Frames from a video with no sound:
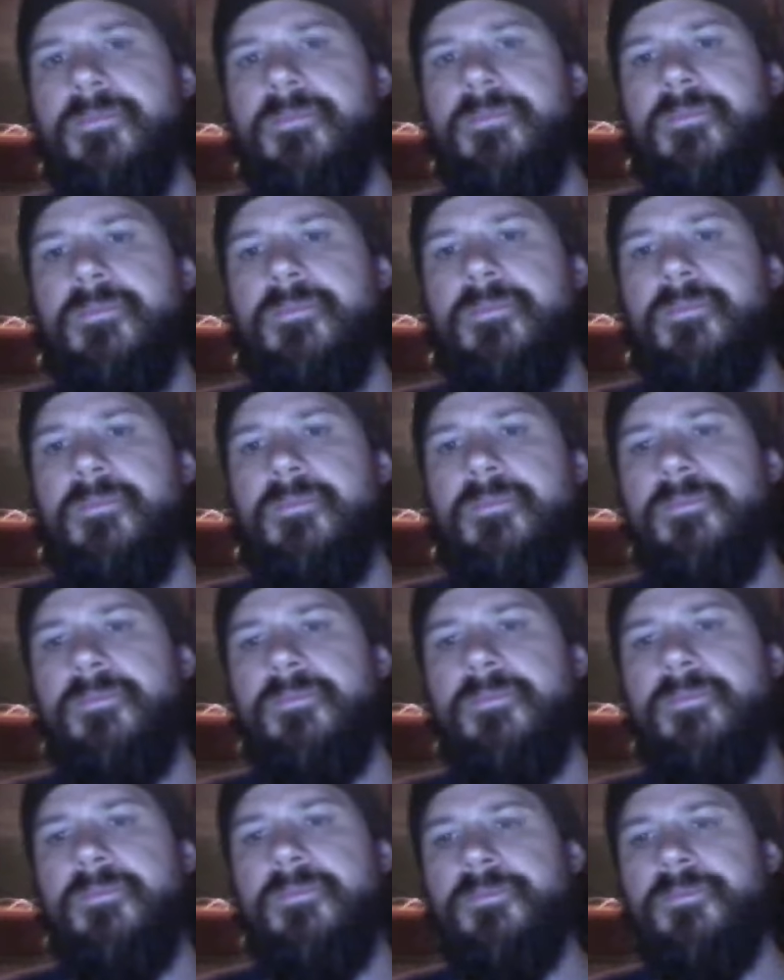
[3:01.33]

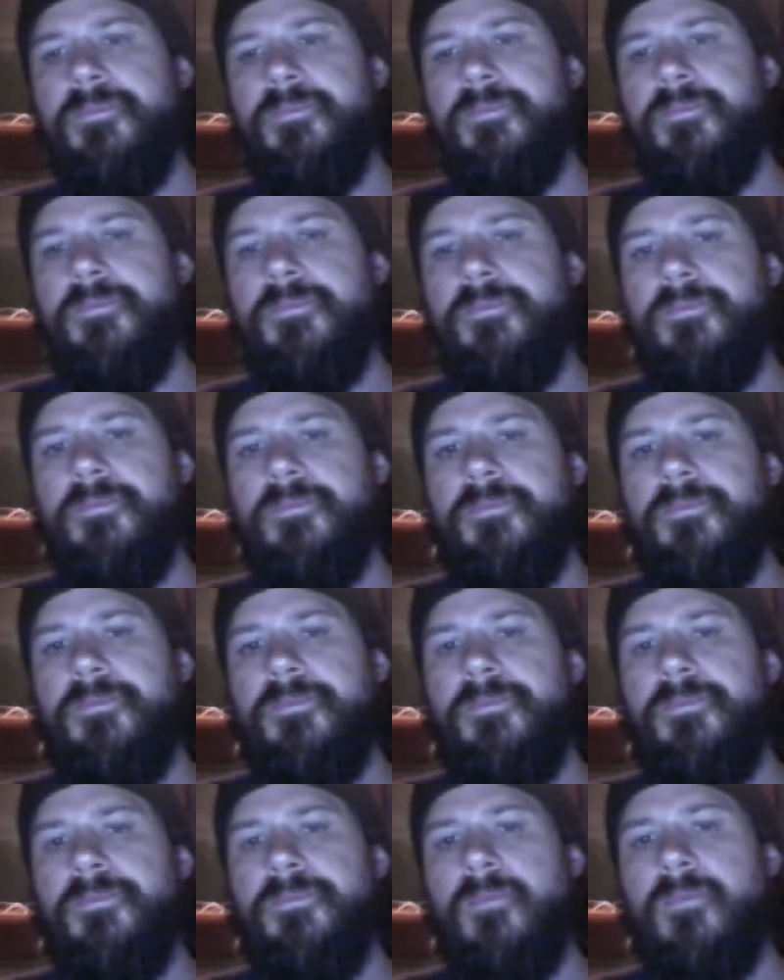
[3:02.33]

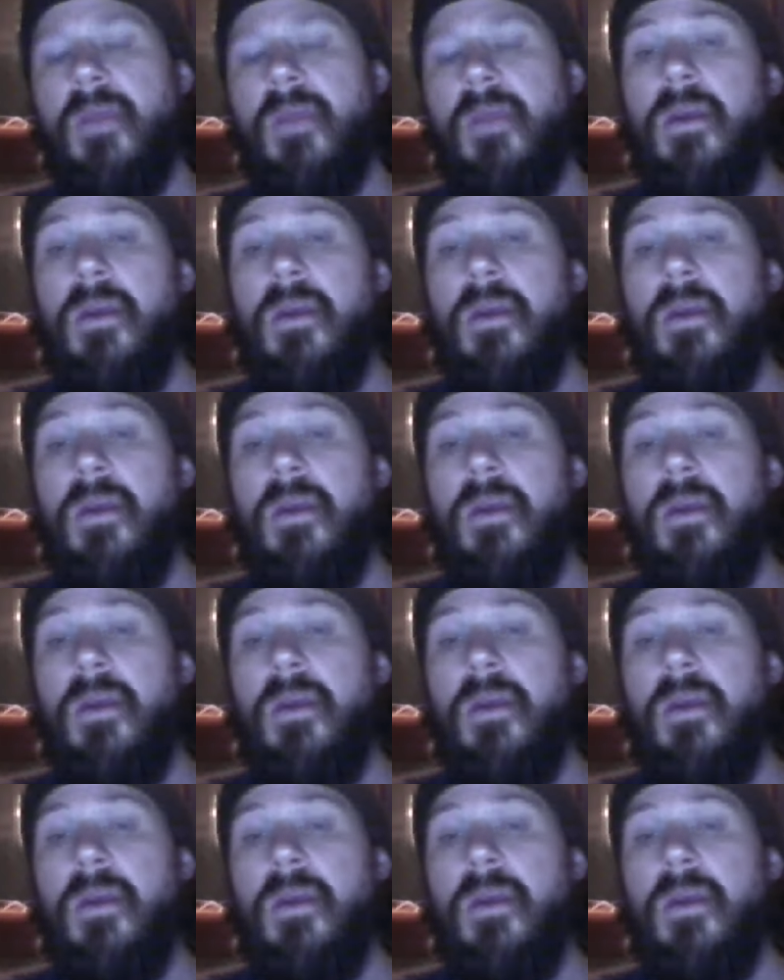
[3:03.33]
[no speech]